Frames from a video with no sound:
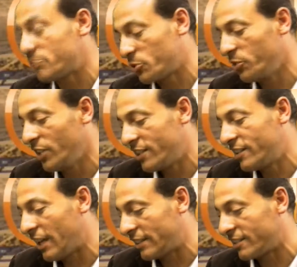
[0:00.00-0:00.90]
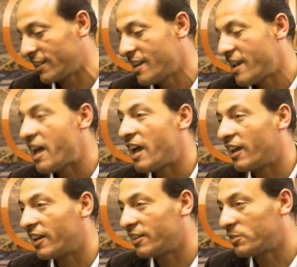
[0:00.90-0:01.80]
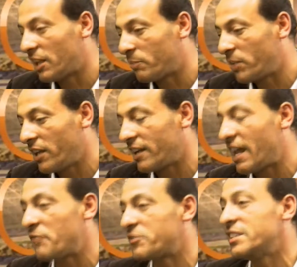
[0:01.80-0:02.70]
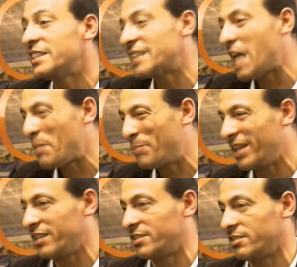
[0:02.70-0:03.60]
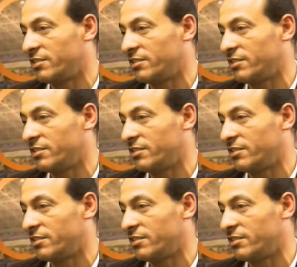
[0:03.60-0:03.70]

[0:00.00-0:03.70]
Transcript: So you need that the player have this ability,